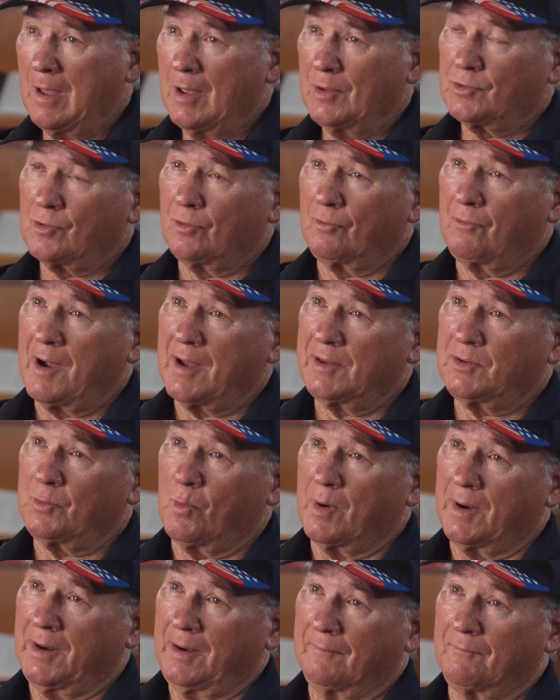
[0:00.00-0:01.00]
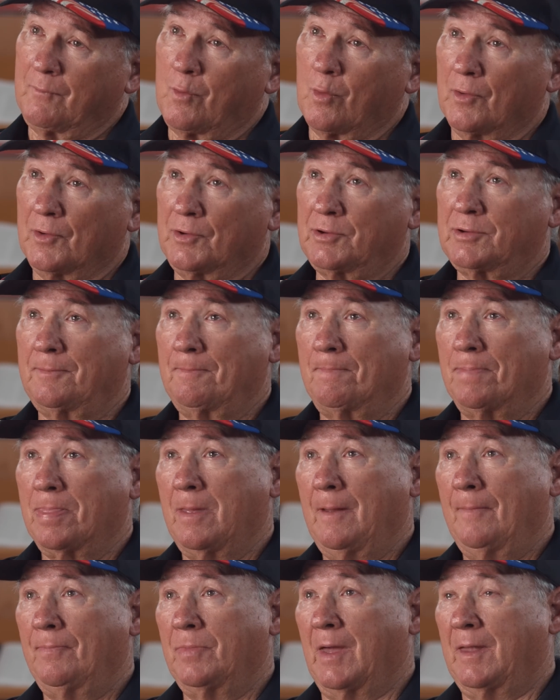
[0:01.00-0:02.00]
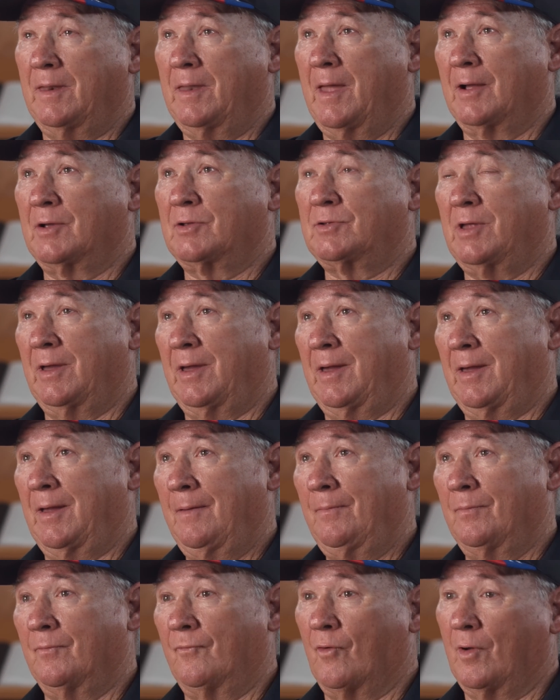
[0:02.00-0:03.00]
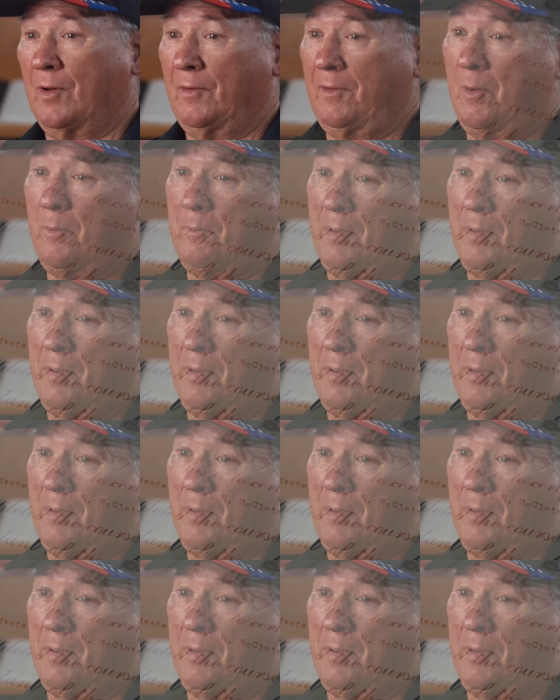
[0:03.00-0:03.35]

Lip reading: So graduating, of course, that next day, in front of your